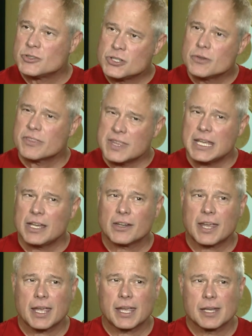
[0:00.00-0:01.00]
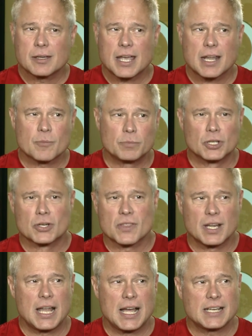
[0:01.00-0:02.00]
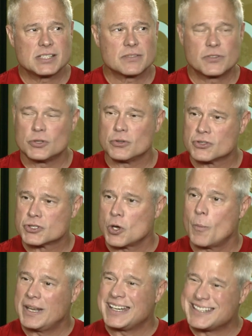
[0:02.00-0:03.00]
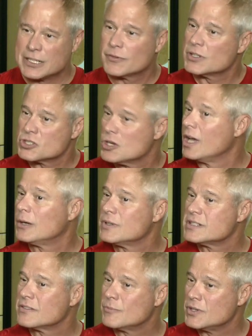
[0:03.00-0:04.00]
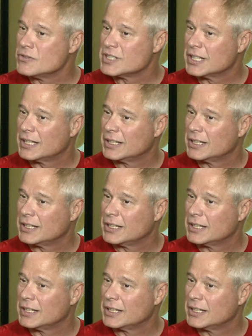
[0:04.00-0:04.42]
do you think it can kind of blur the lines if you do so many different genres of music?